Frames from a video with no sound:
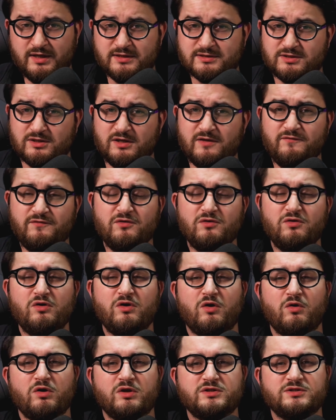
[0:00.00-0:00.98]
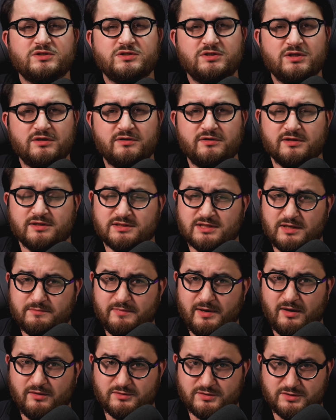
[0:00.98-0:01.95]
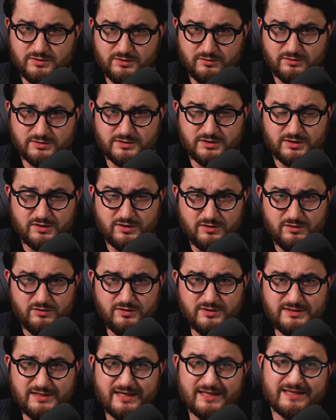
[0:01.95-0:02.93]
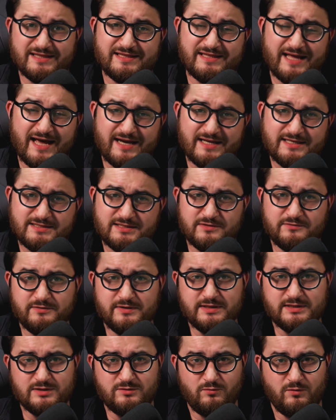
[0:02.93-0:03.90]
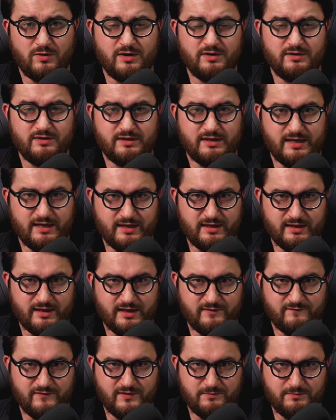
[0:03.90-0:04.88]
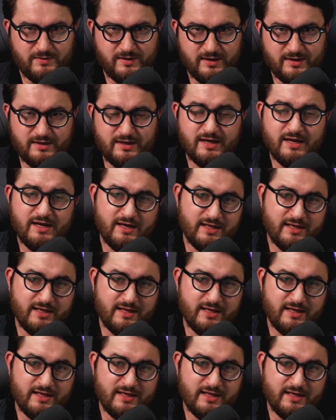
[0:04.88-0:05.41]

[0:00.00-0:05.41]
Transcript: So if you're serious about your security and that is the reason why you're getting a VPN,